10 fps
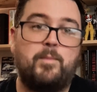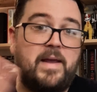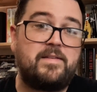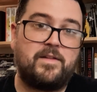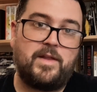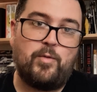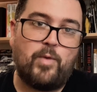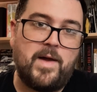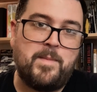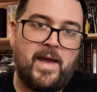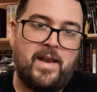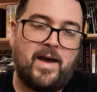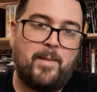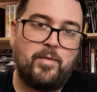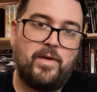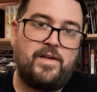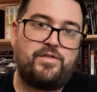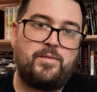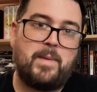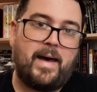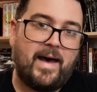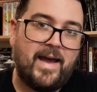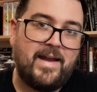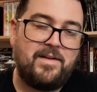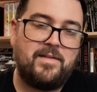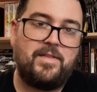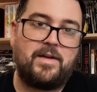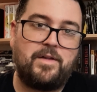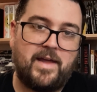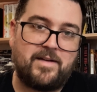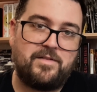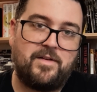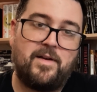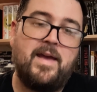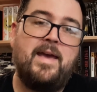basically one-man operation behind The Collector,